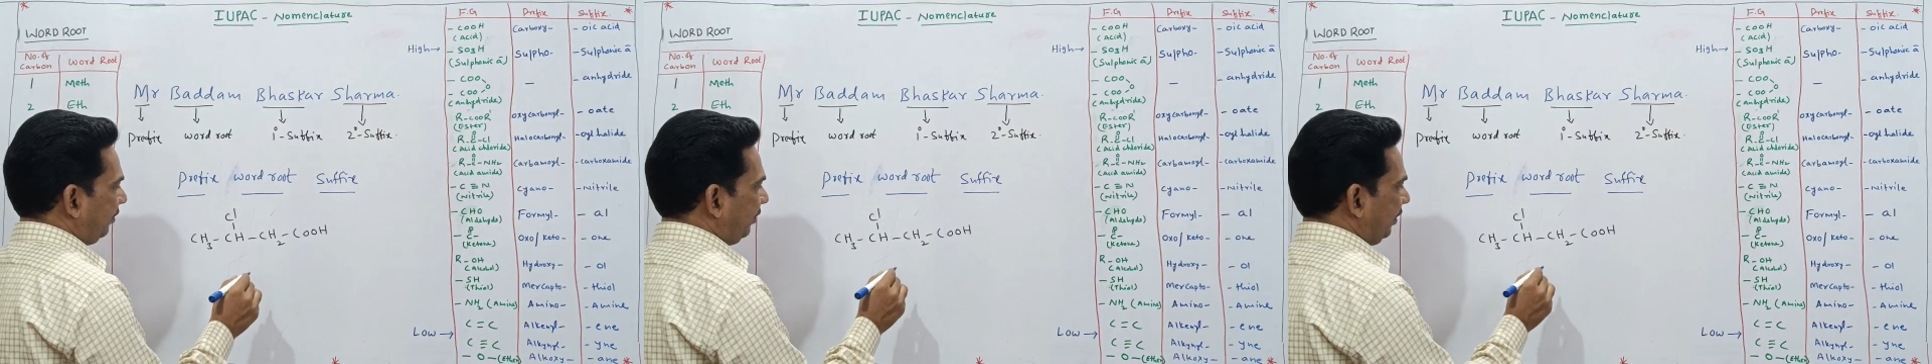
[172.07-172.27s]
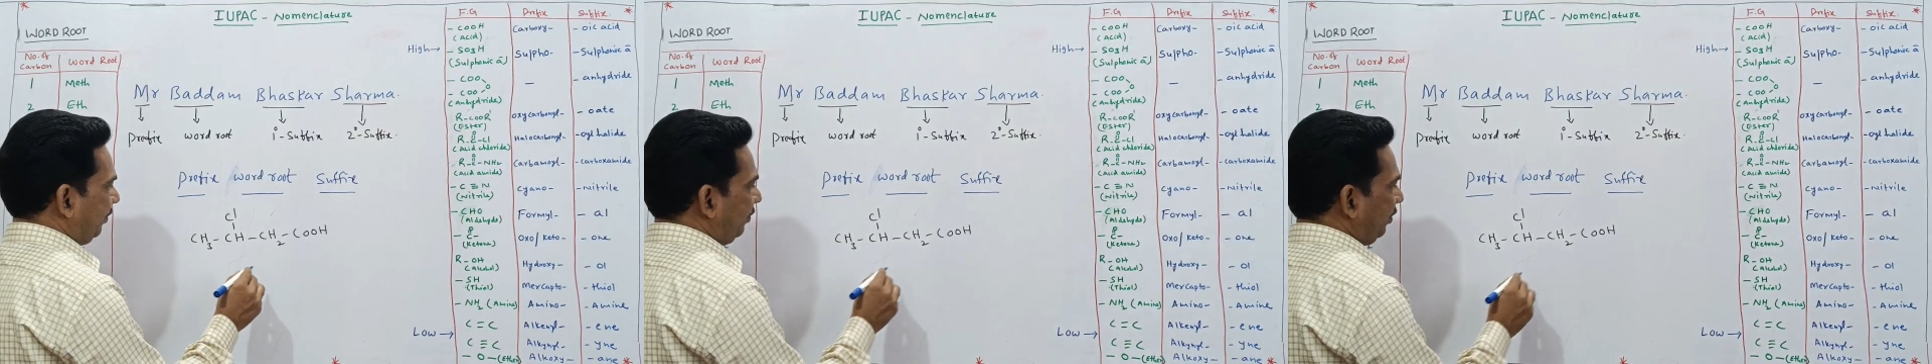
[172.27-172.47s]

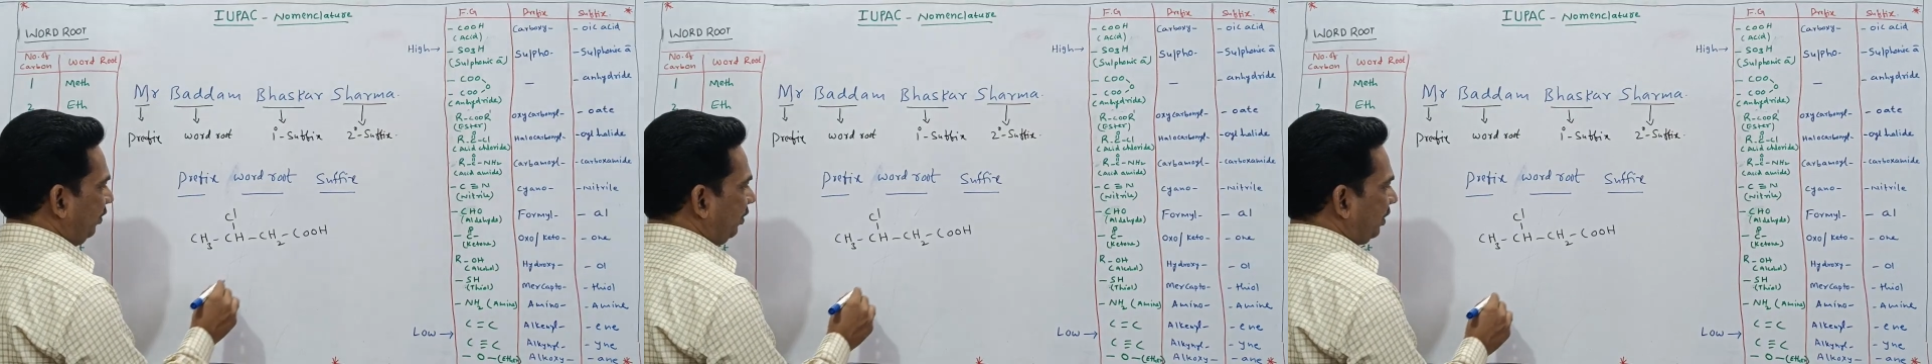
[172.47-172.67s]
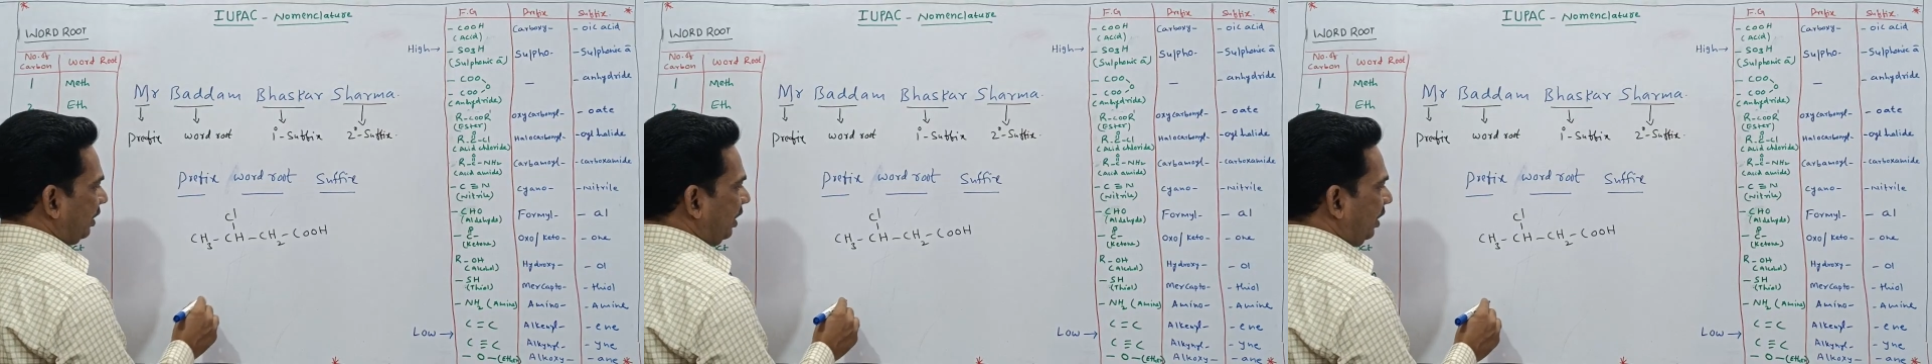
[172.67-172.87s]
when
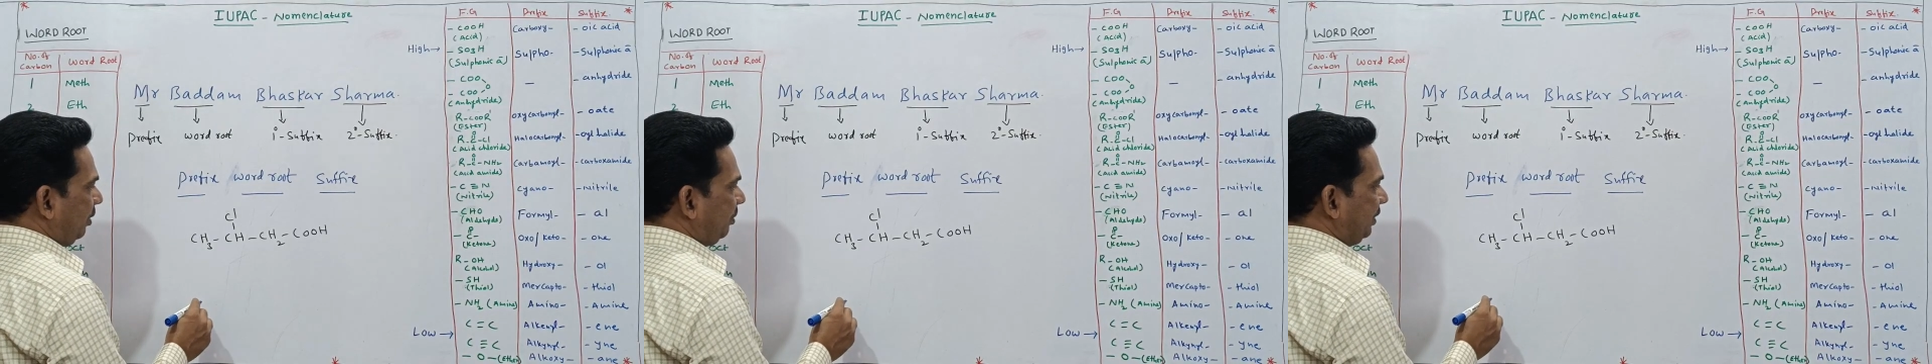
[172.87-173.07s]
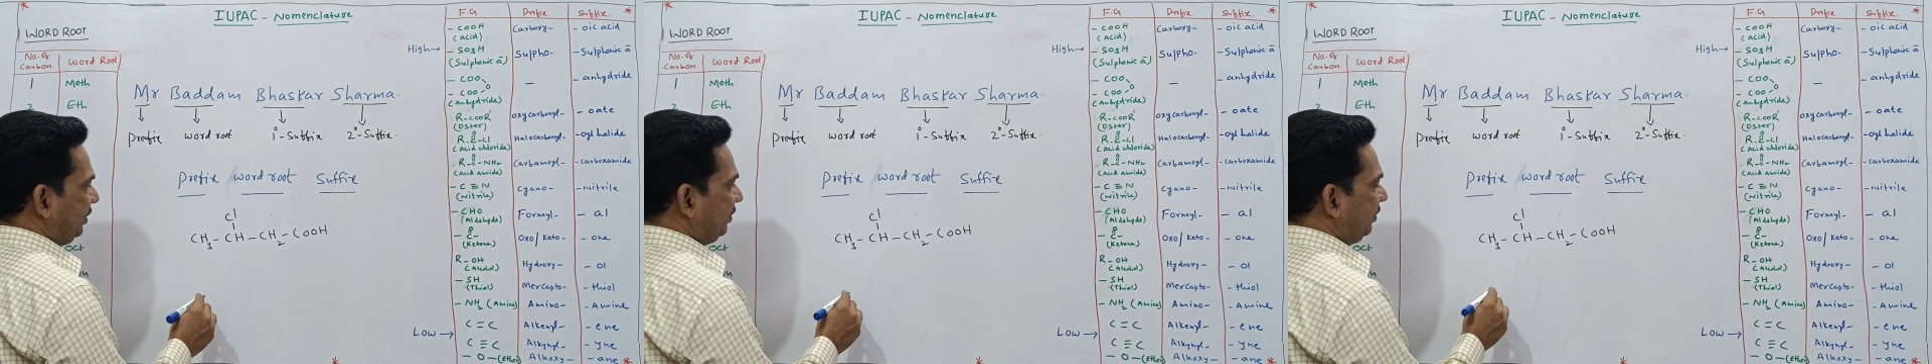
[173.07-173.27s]
4
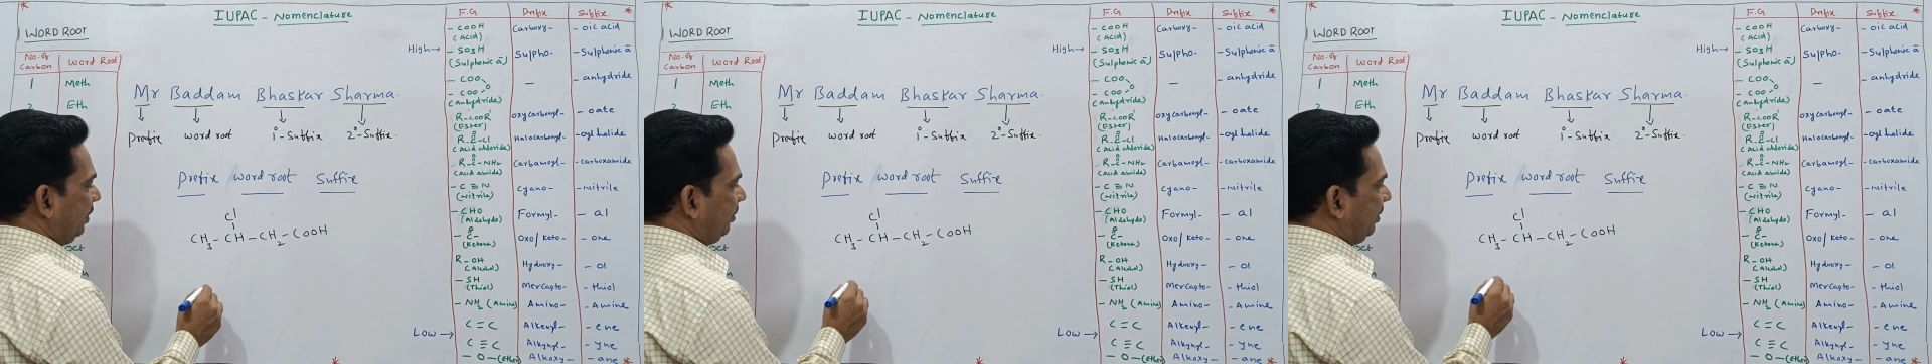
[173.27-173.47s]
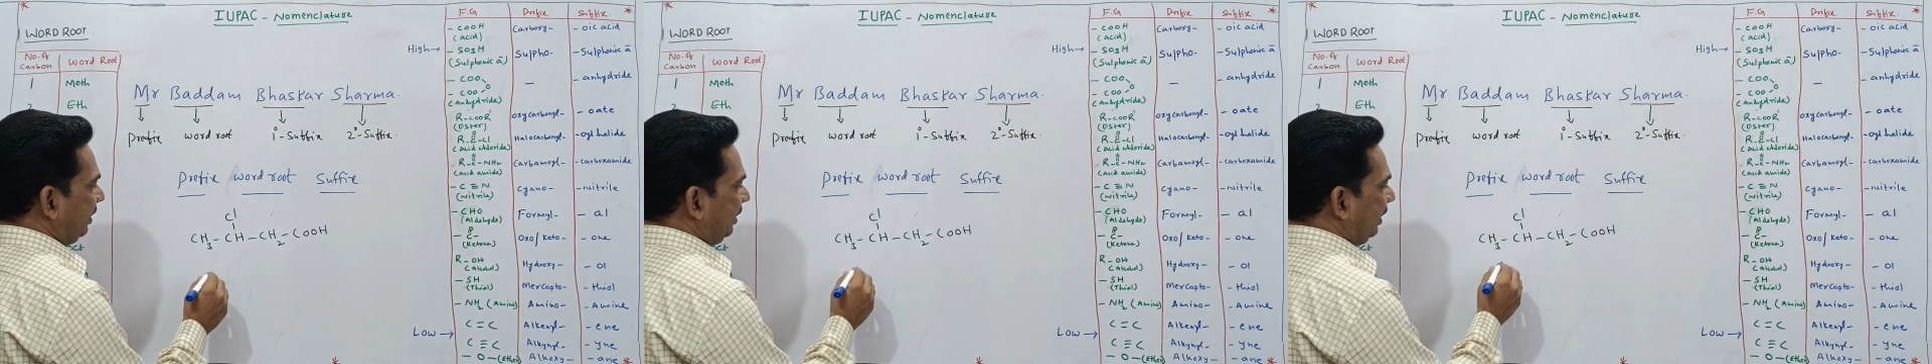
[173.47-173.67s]
carbons
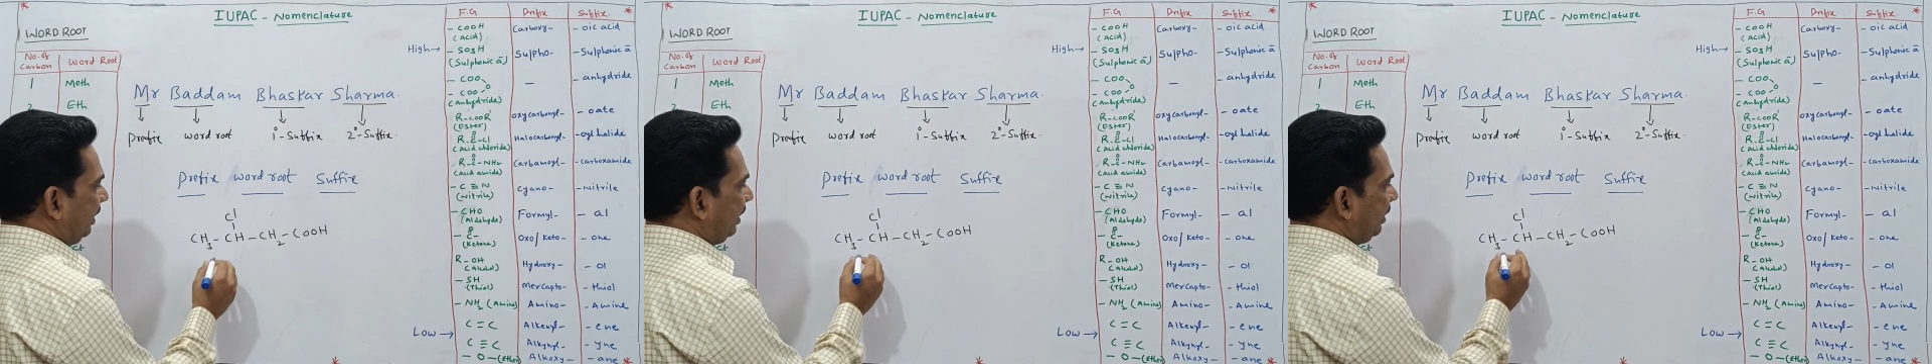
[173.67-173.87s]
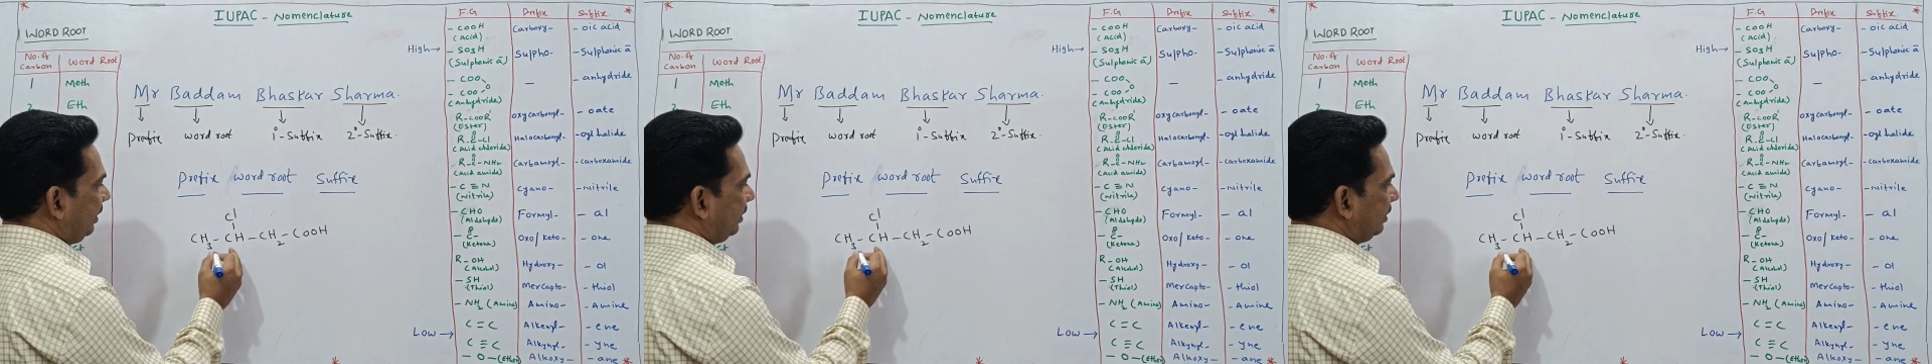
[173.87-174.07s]
will be
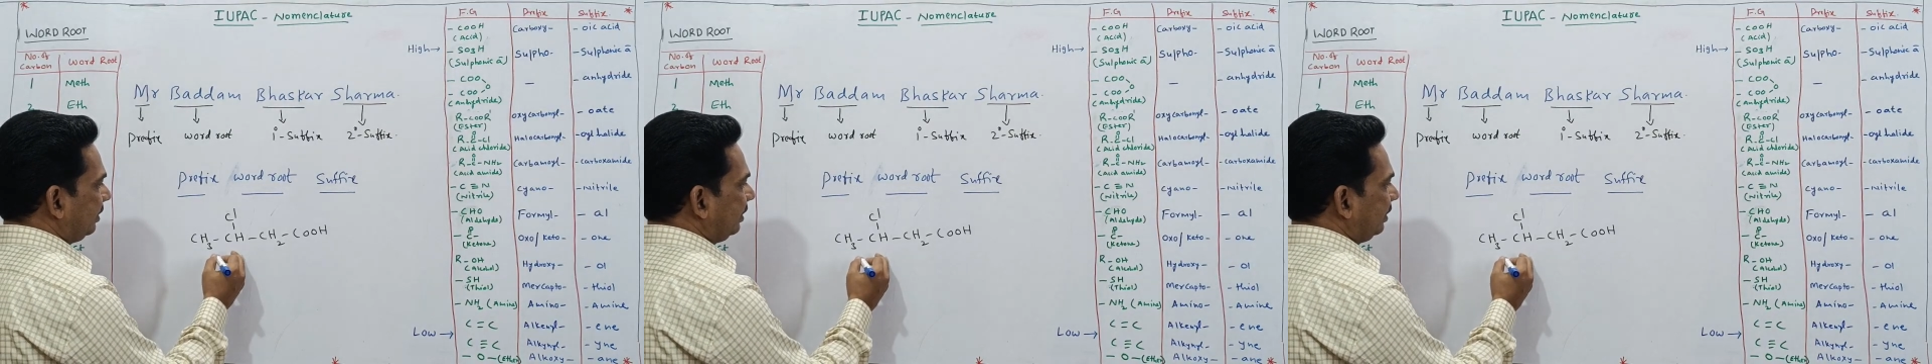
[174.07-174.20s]
there.